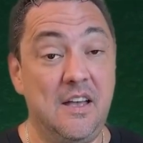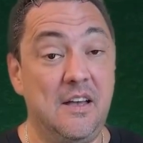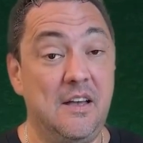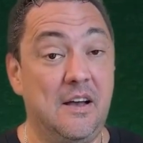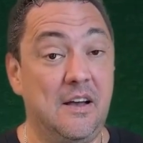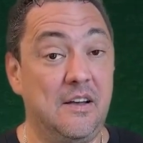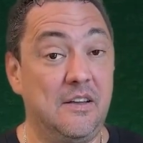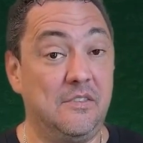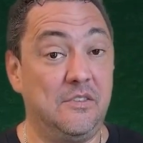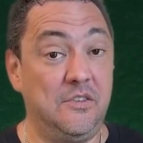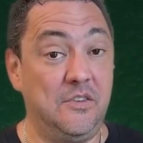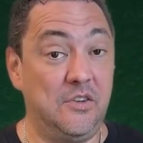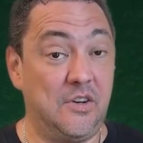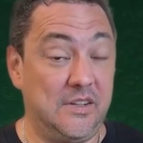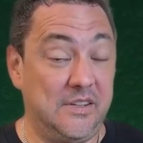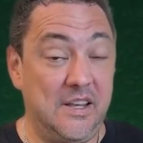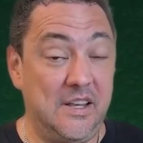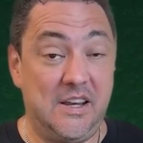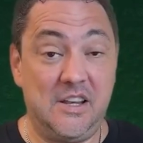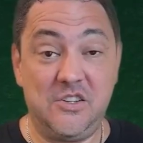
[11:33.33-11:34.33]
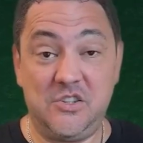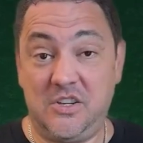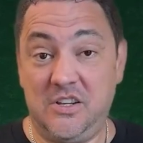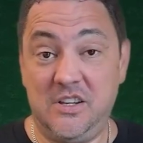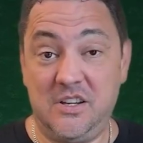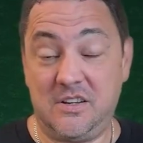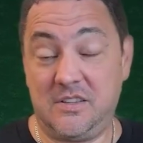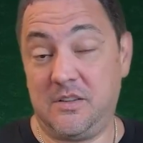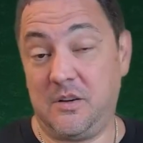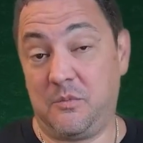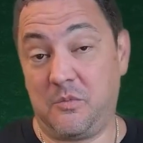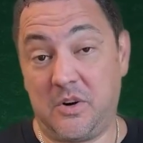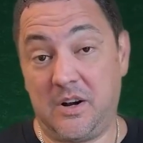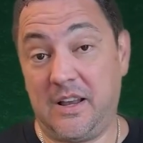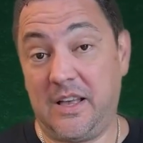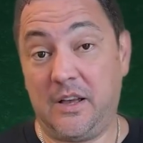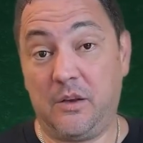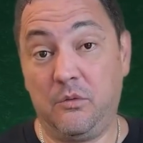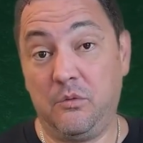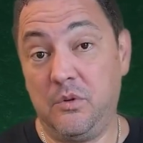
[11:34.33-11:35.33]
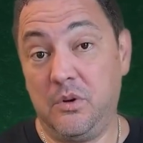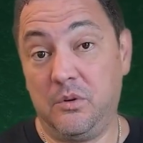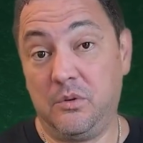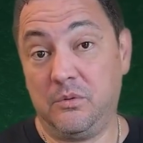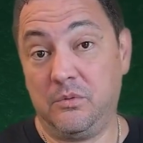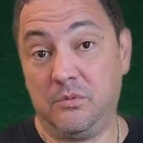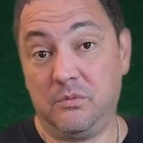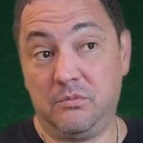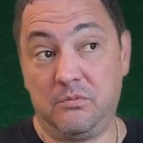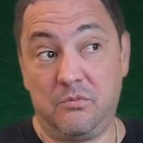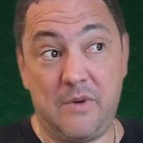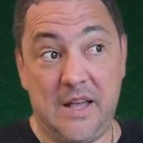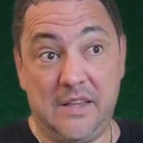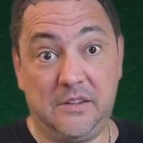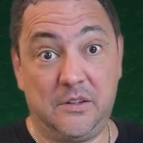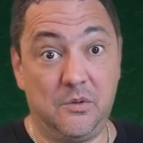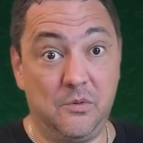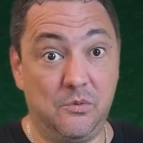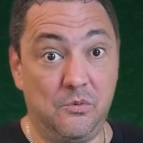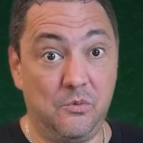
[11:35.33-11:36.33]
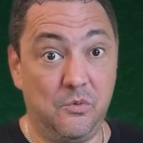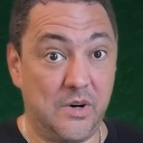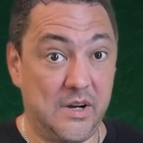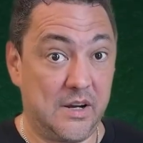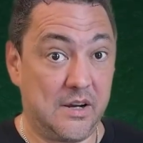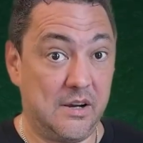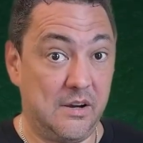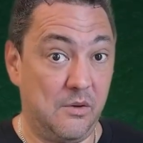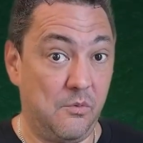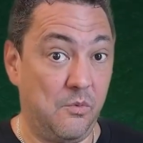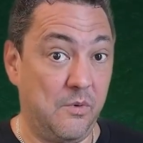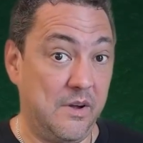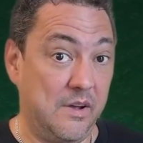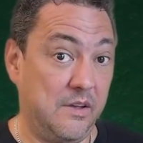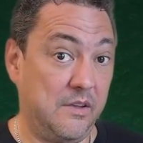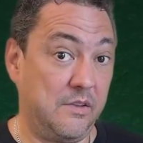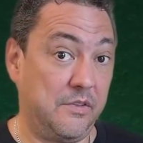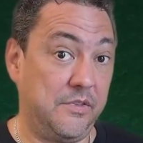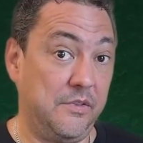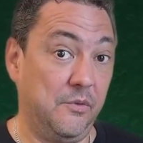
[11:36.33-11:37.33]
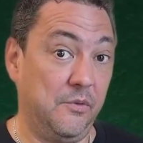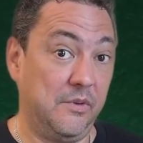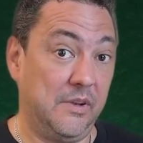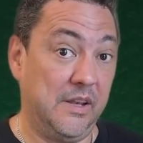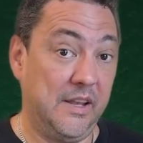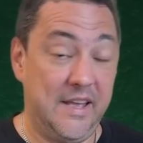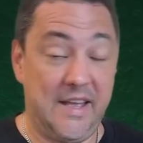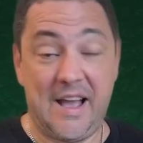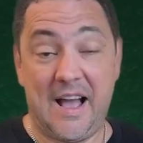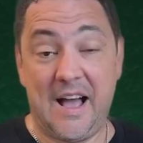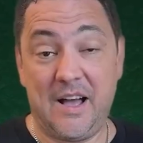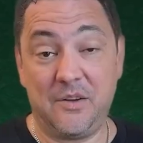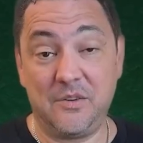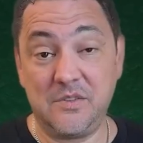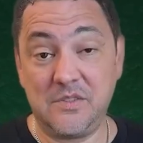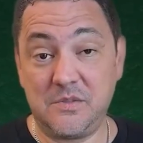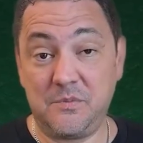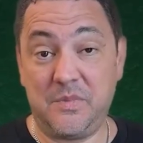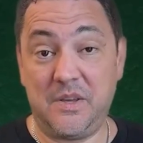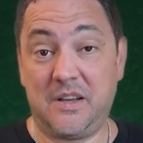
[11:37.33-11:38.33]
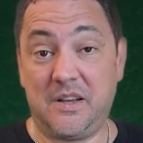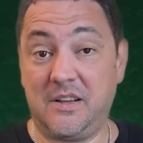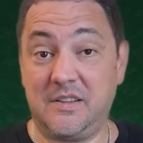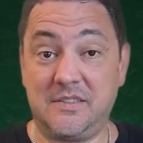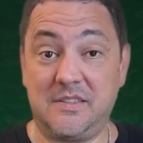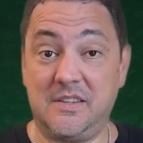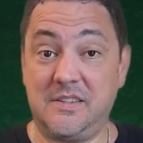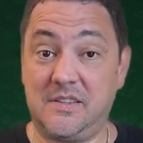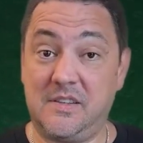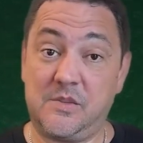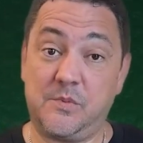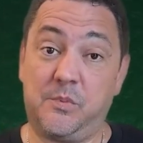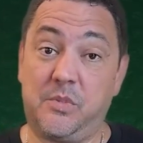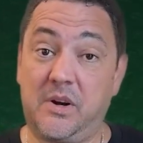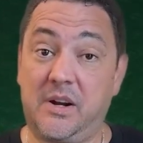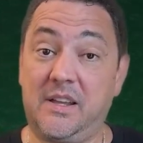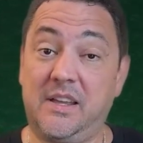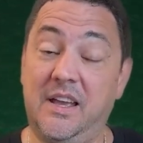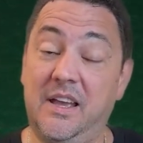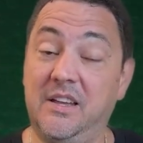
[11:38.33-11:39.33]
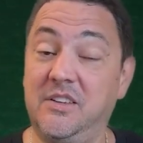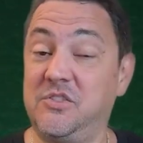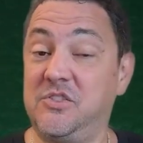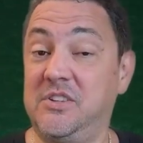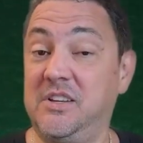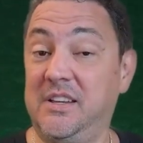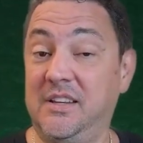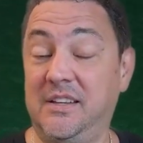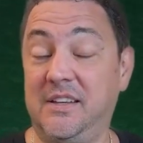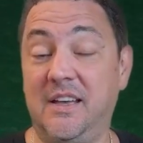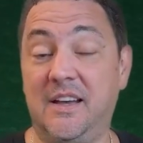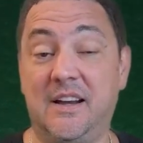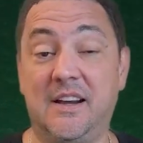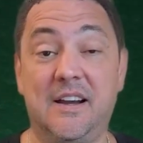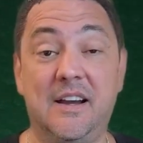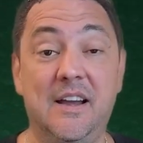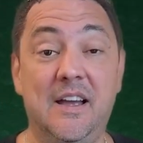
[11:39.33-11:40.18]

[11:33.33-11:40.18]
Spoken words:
your data engineer, they're more likely will rather work with Lakehouse because there's a Spark engine in there.